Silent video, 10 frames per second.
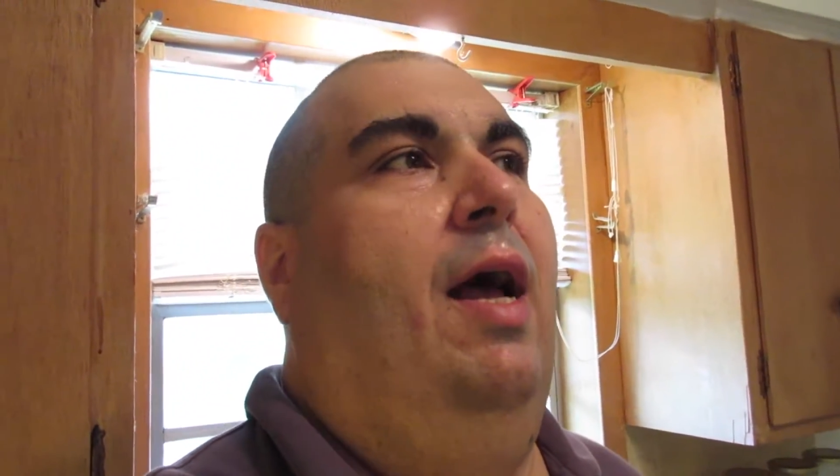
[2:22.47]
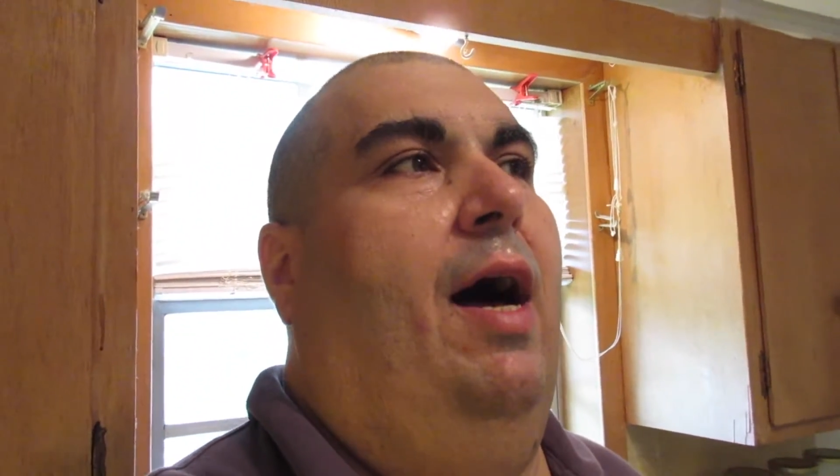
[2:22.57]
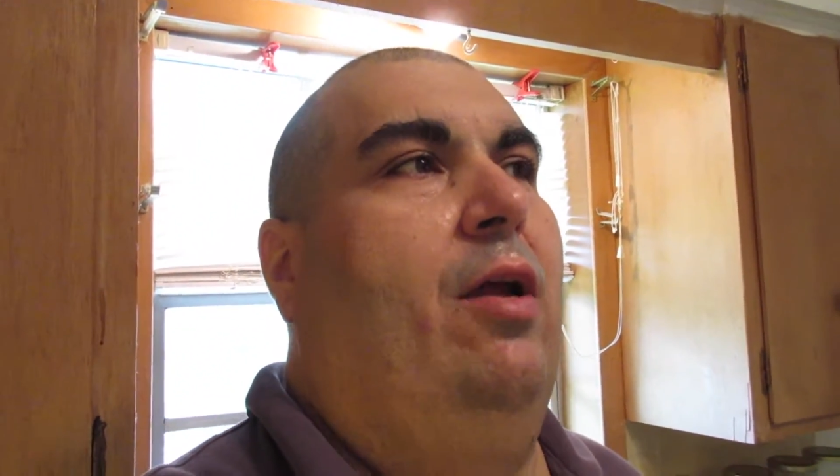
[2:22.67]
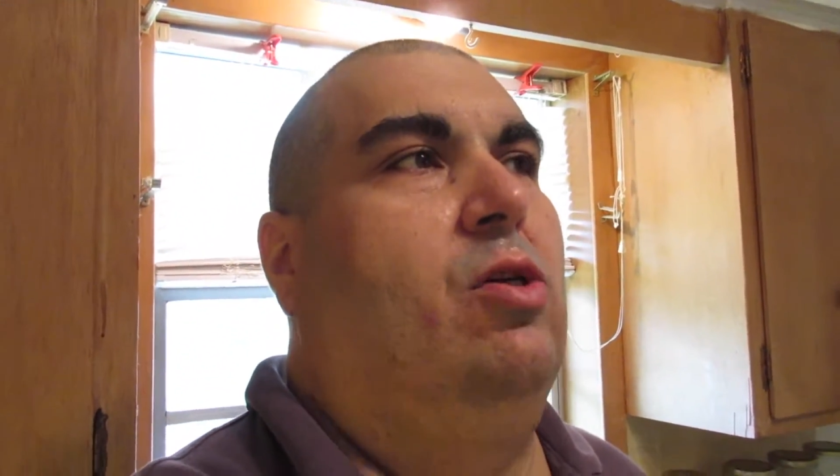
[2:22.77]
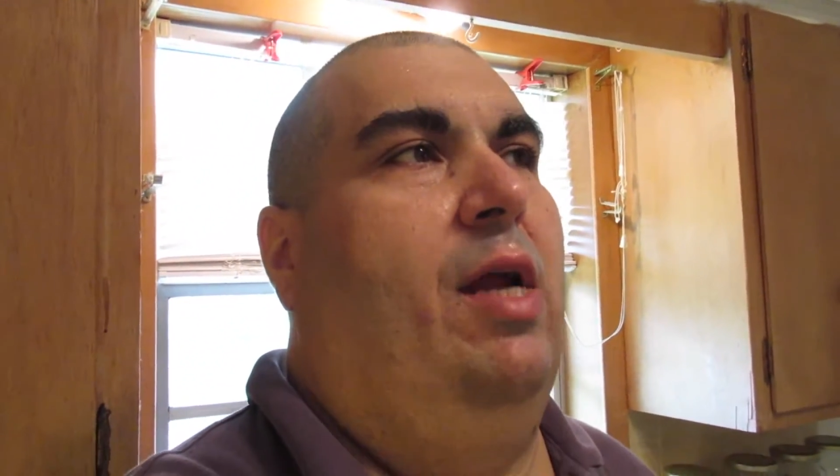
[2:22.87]

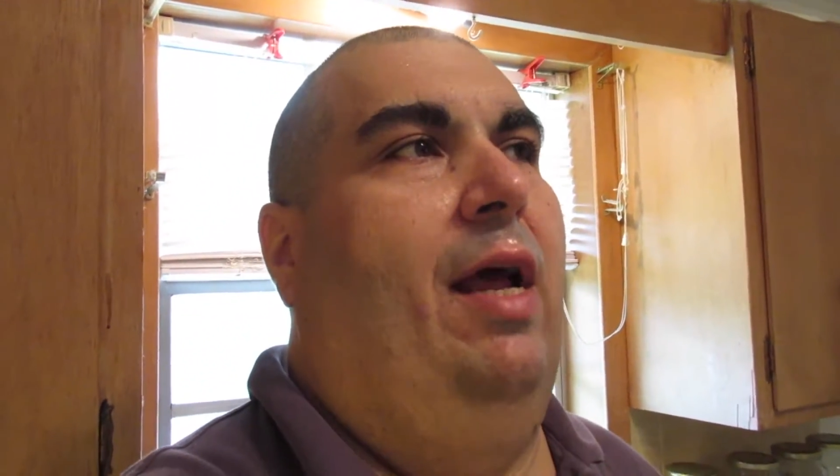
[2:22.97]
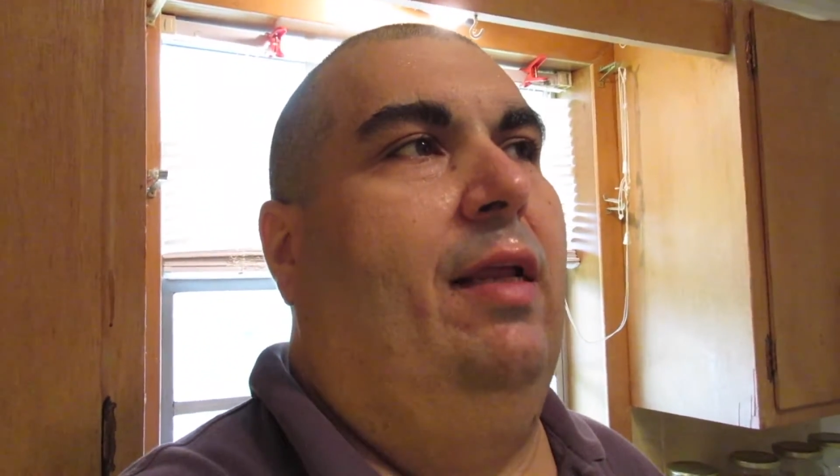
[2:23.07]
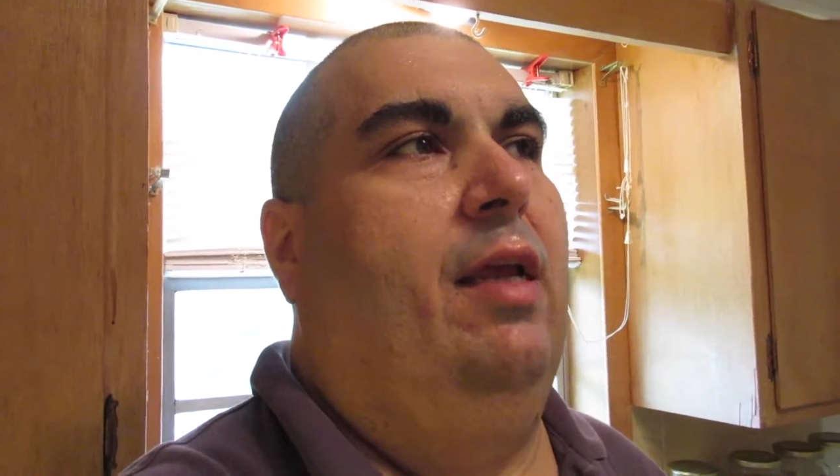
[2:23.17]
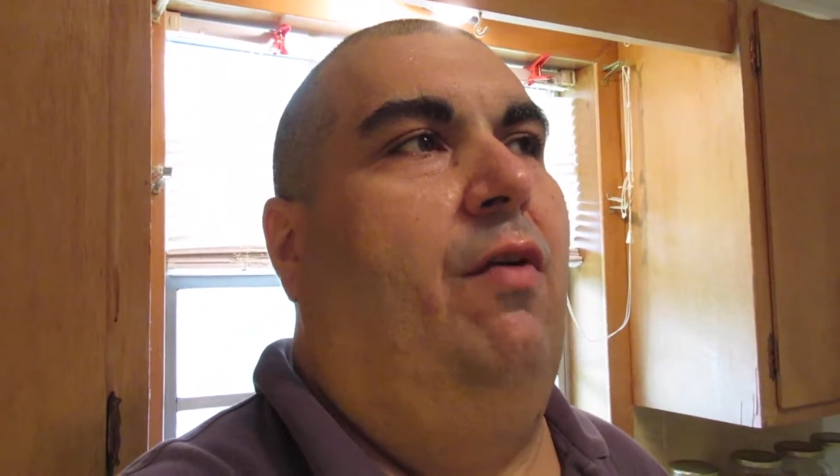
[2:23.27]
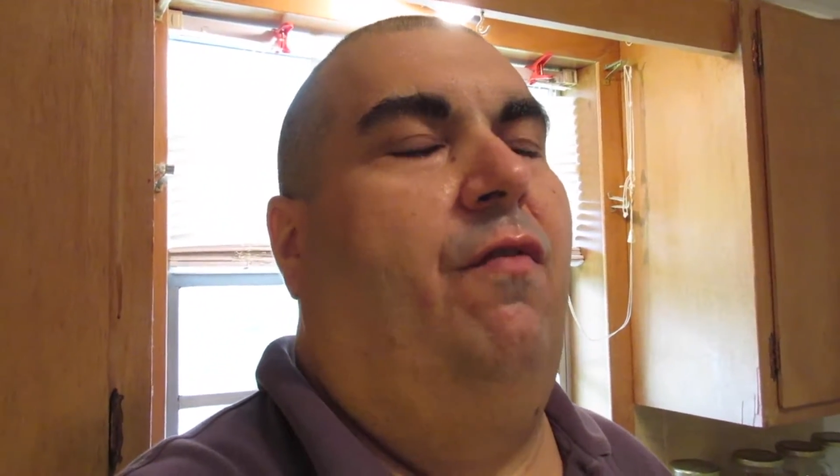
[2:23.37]
I usually
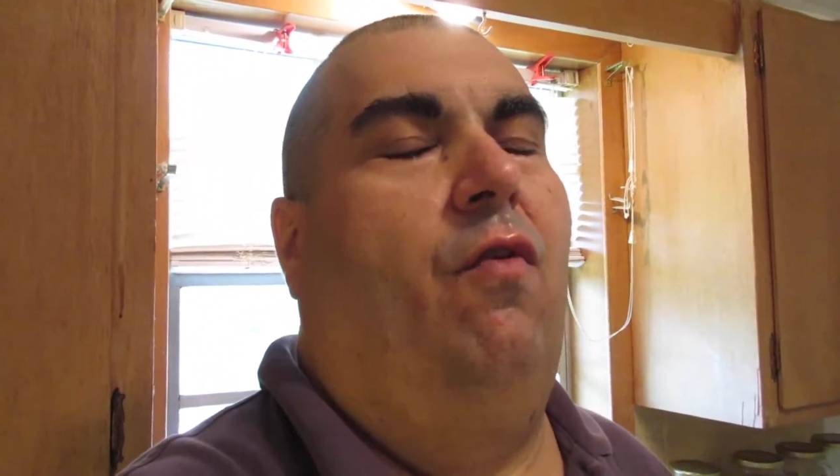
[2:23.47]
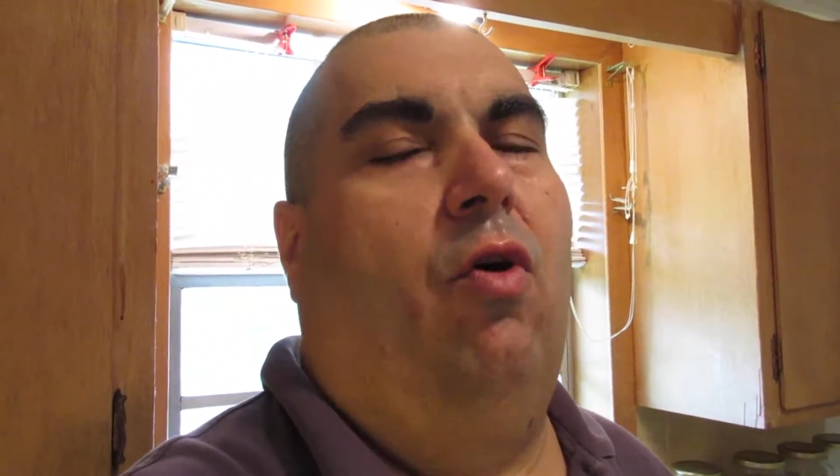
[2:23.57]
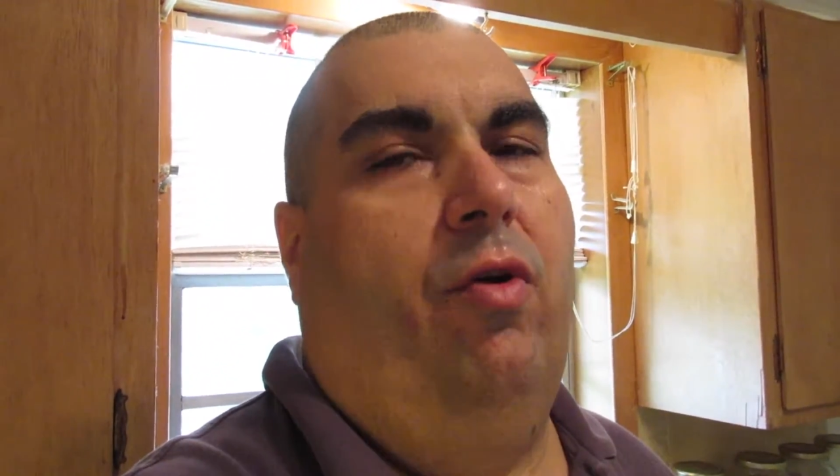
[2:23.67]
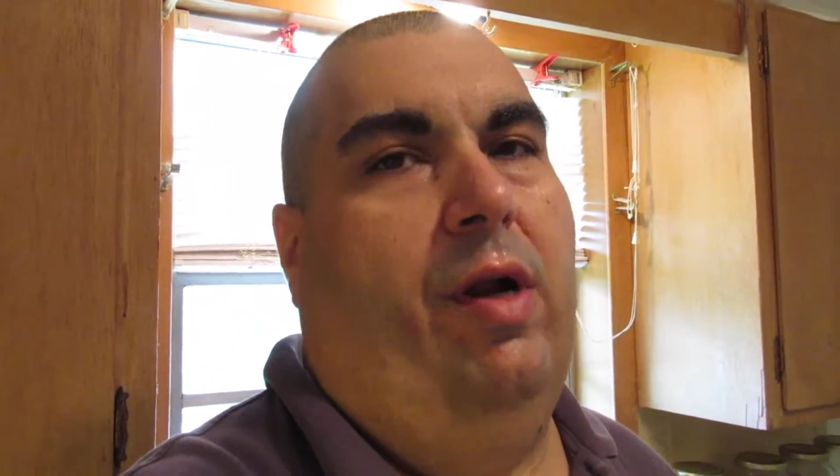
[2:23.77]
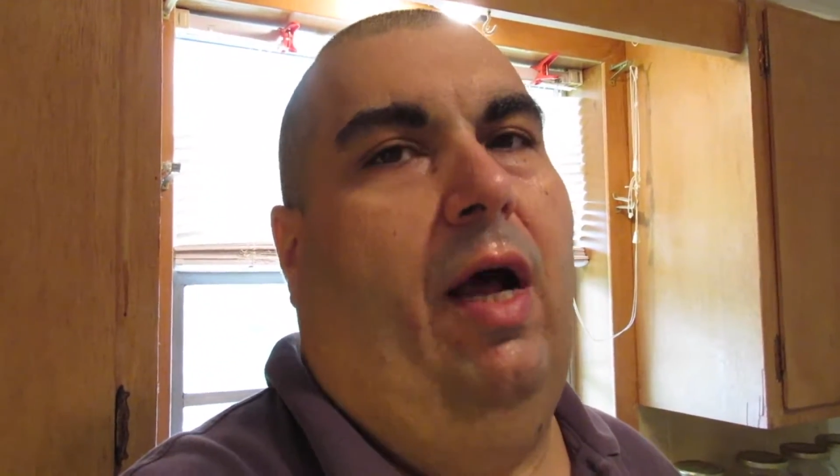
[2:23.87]
allocate
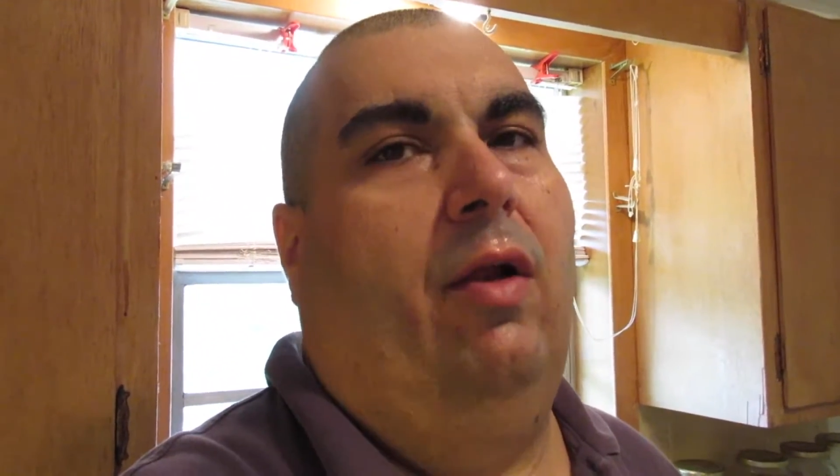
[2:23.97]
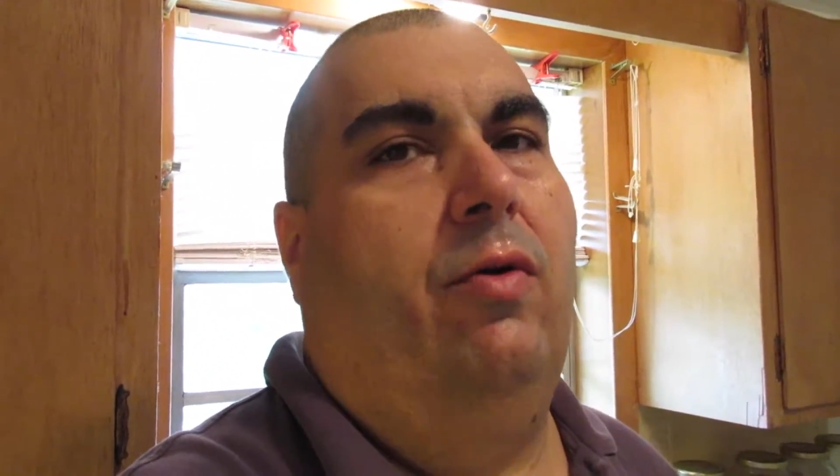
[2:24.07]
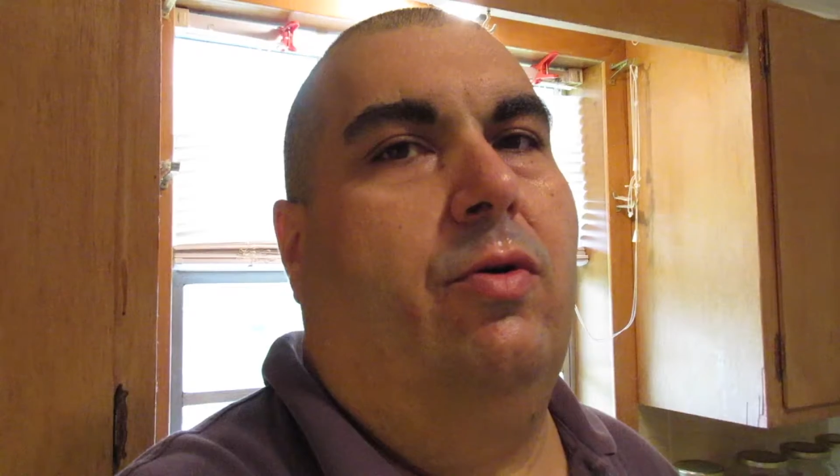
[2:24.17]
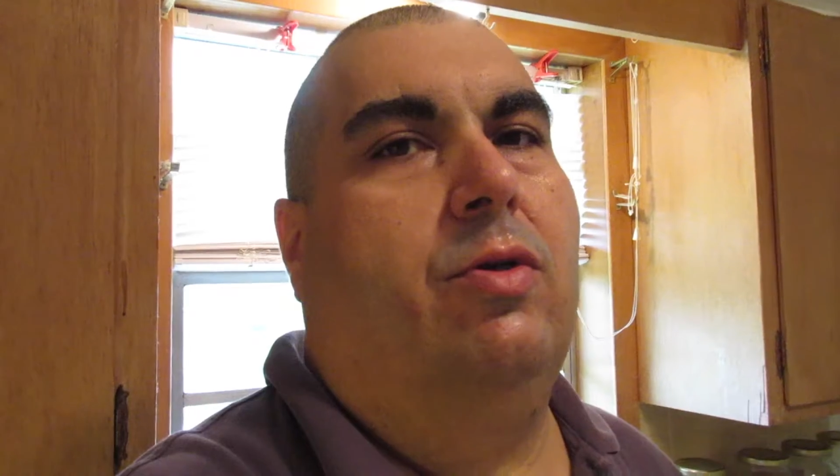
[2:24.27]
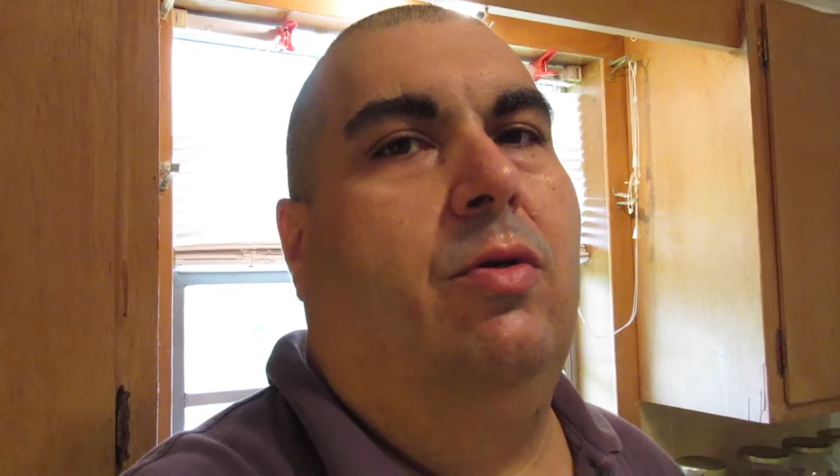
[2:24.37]

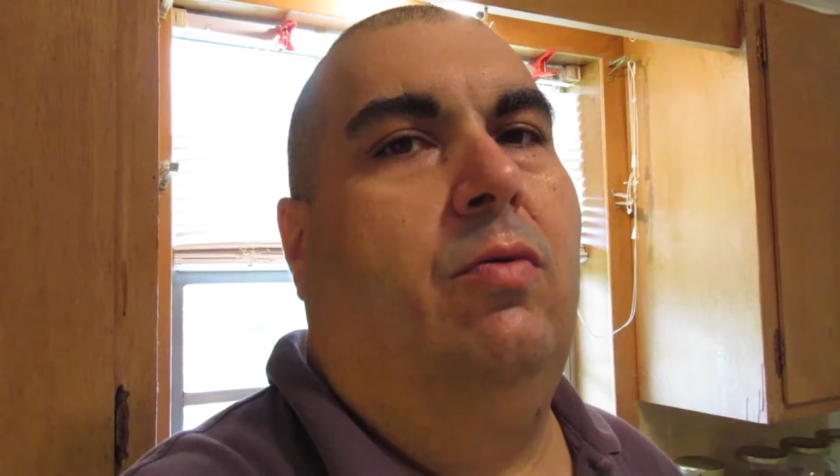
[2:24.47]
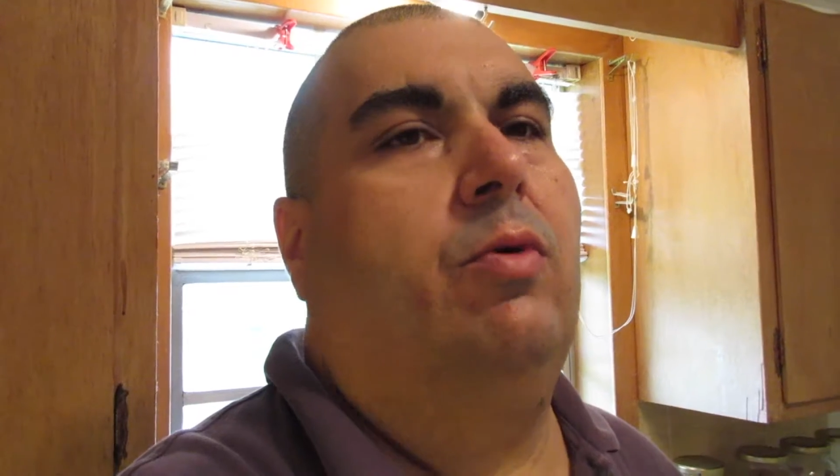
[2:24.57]
$400,